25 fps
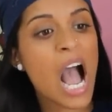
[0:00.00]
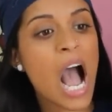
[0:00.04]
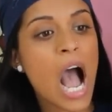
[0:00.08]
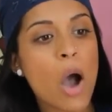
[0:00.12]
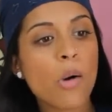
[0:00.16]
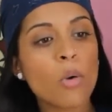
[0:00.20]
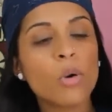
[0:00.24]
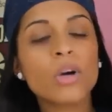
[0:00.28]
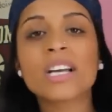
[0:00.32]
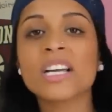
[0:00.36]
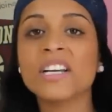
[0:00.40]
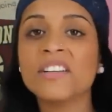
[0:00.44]

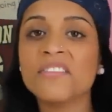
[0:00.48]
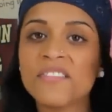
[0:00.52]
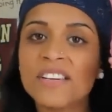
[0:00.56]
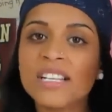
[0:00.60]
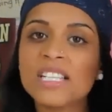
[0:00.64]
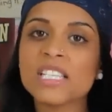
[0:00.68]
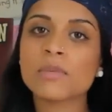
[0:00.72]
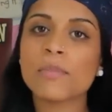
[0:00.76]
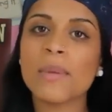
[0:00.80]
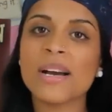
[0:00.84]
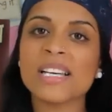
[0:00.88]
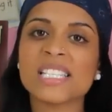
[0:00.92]
I will
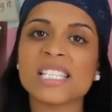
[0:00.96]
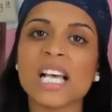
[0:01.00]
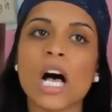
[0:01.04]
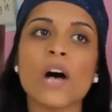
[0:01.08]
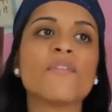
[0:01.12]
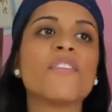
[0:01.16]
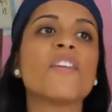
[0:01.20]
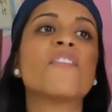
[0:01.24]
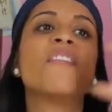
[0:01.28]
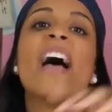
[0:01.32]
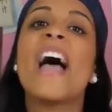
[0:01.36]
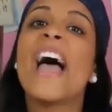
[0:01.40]
convince
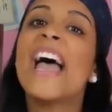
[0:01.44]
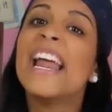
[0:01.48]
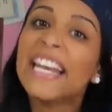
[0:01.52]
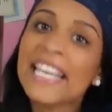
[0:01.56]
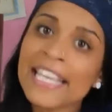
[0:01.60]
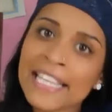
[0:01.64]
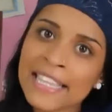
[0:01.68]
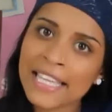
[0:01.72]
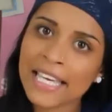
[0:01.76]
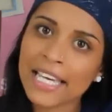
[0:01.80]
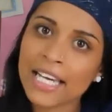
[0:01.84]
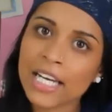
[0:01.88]
myself of
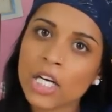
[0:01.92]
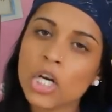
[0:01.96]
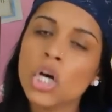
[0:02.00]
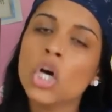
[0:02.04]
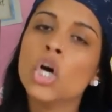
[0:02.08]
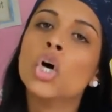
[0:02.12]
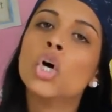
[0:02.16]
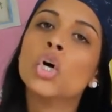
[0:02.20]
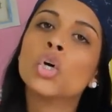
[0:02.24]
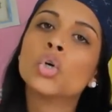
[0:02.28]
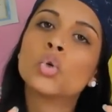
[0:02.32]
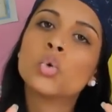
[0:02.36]
anything
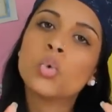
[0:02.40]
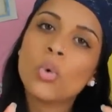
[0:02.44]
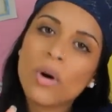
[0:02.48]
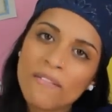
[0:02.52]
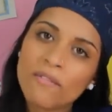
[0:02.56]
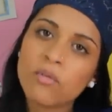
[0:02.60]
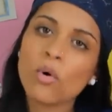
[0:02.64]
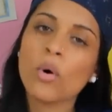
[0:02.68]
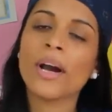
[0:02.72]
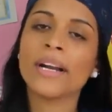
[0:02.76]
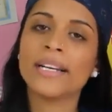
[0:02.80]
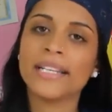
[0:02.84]
to
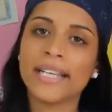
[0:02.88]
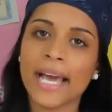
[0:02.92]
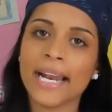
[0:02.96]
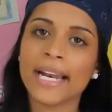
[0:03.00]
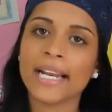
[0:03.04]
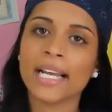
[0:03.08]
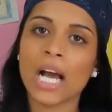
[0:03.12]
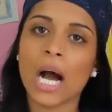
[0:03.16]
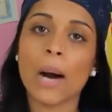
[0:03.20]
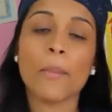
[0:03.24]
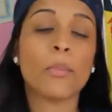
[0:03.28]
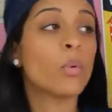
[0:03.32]
avoid
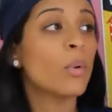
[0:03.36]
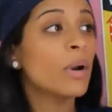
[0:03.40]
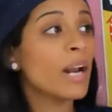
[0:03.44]
getting up.